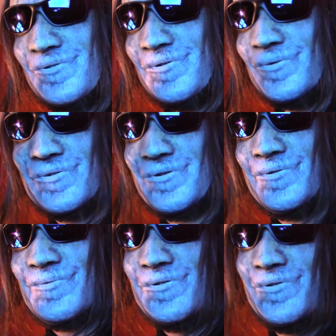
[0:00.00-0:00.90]
it was going to
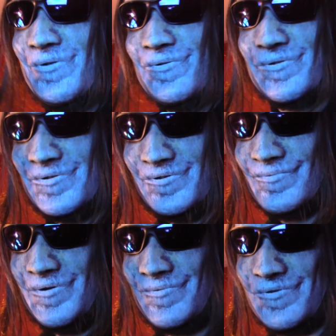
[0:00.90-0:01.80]
be over any
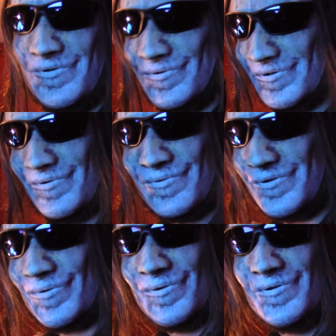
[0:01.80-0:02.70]
moment. I was going to be
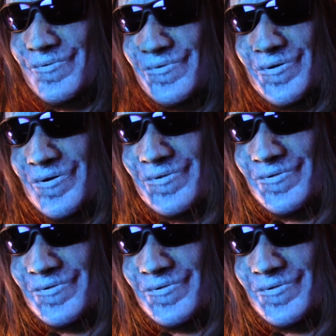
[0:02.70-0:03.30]
through them and on